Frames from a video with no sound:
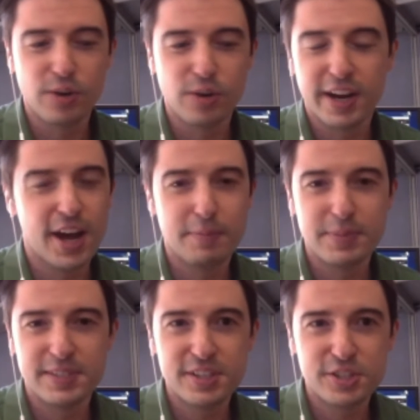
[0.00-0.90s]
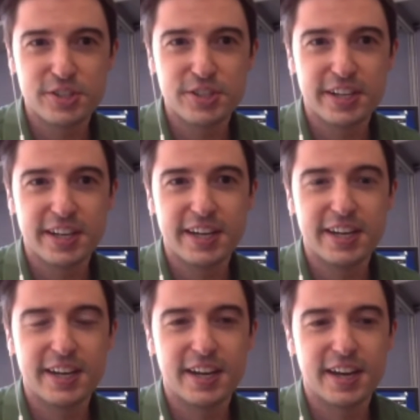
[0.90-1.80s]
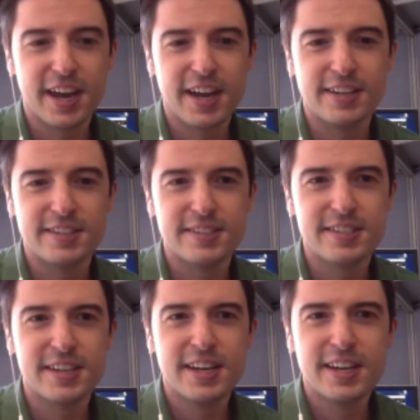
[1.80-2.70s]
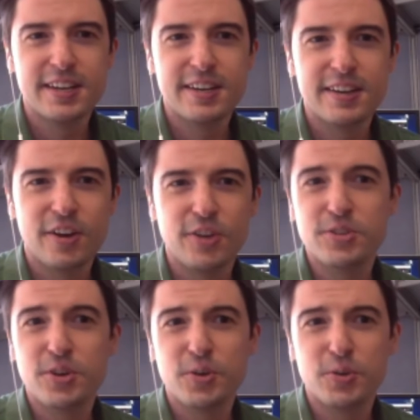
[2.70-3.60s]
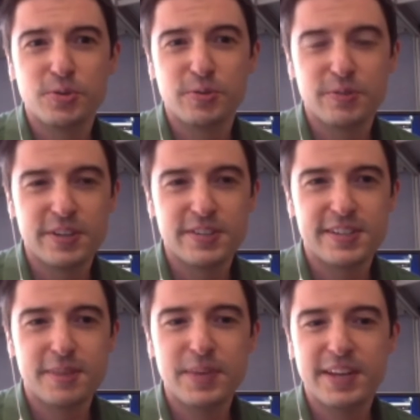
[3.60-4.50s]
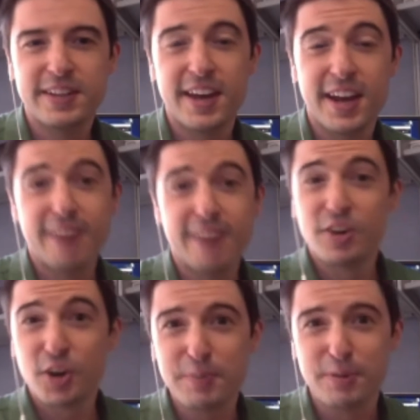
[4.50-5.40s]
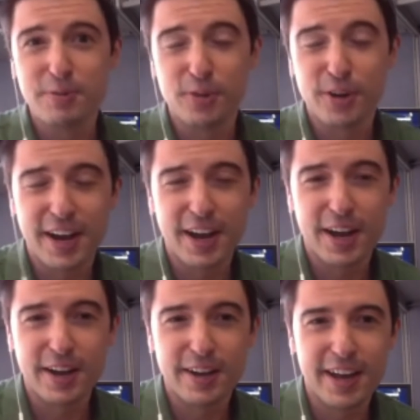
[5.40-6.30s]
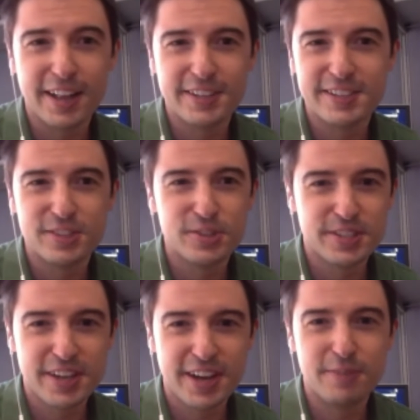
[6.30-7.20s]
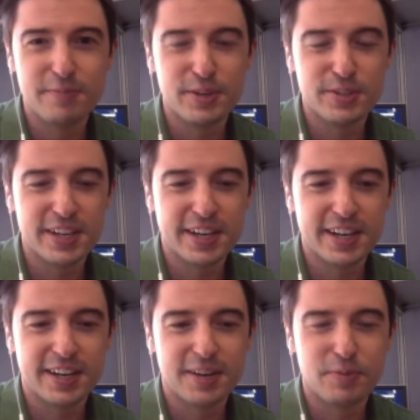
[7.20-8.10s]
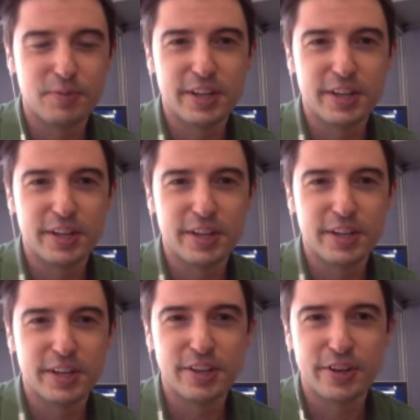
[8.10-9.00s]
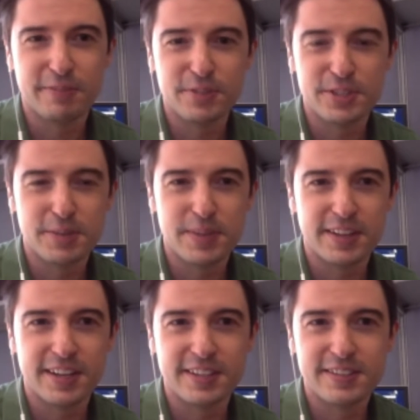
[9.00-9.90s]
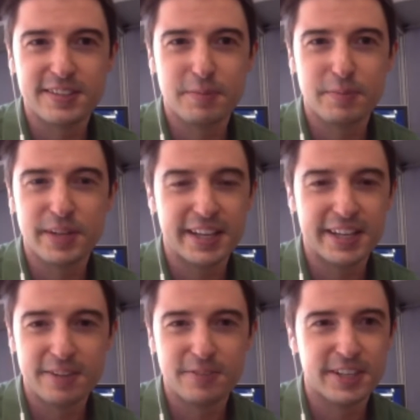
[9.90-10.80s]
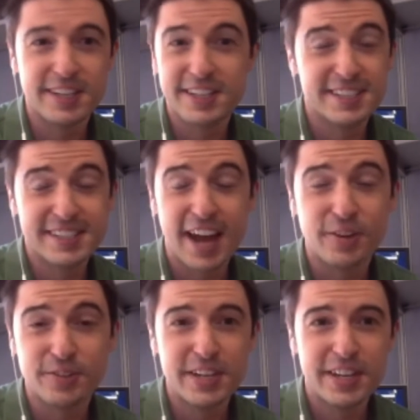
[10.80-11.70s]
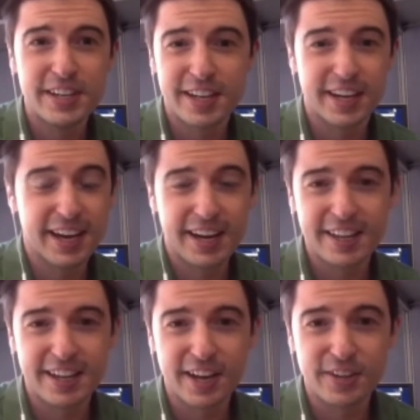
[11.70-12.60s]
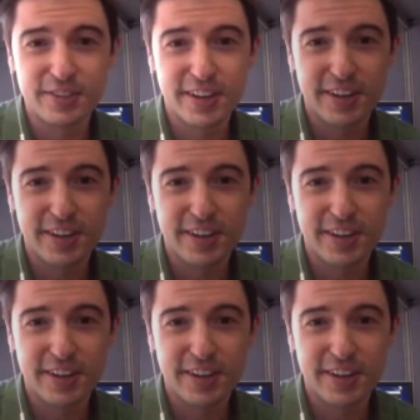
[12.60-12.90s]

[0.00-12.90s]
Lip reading: great compositionally, and also something that I haven't heard before. I listen to a ton of music, and I'm really looking for something that's completely different, doesn't sound like anything else